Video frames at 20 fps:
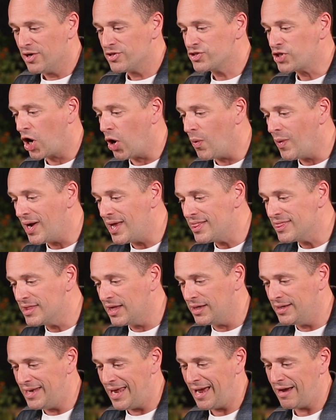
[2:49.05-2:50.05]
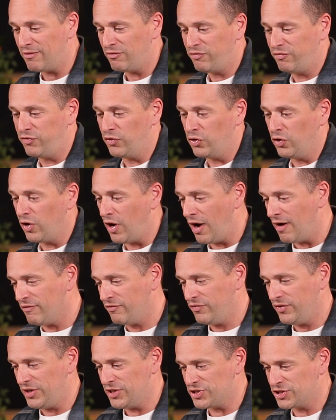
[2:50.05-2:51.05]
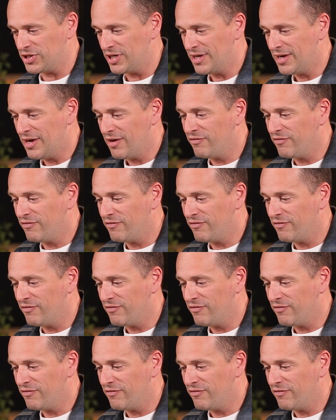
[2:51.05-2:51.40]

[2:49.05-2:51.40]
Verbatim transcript: towing the net full of fish,